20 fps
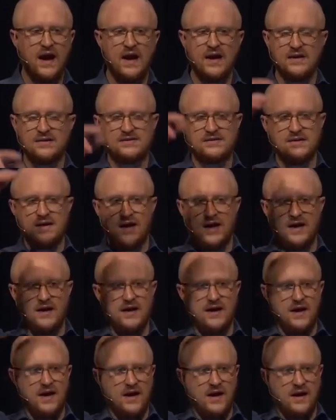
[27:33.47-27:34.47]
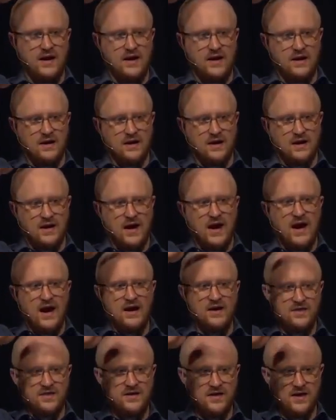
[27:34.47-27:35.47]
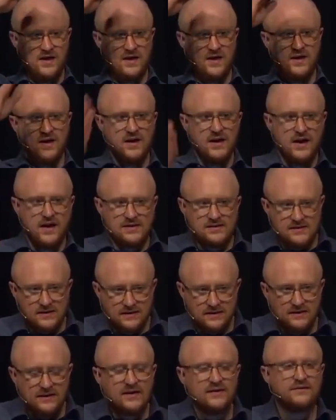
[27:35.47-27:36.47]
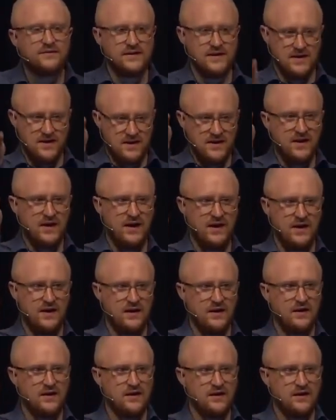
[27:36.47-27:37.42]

And it's not a high thing, it's a lifting thing.